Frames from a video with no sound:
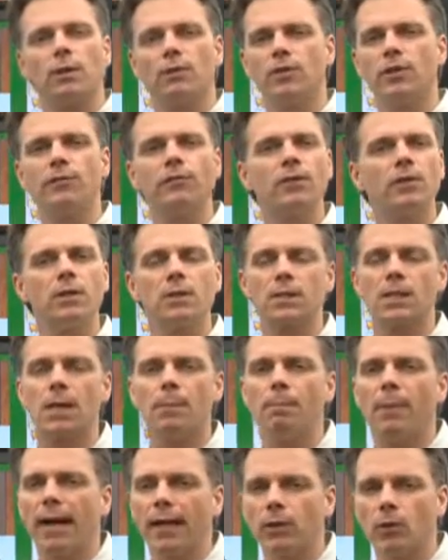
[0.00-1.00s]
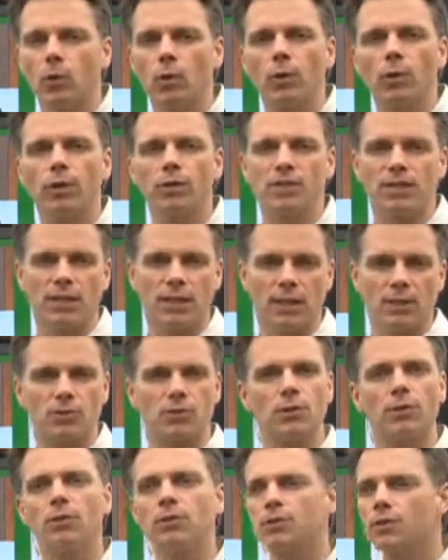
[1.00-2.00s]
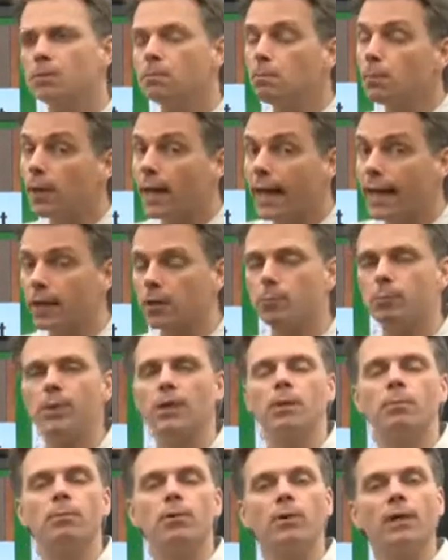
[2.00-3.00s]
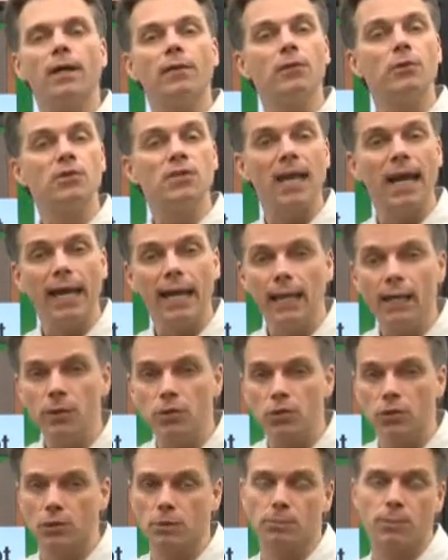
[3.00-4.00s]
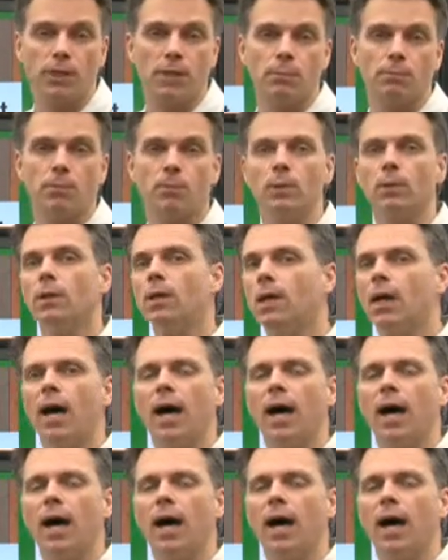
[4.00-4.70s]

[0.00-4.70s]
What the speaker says: Different minorities. There's some black people, and there's Asian people,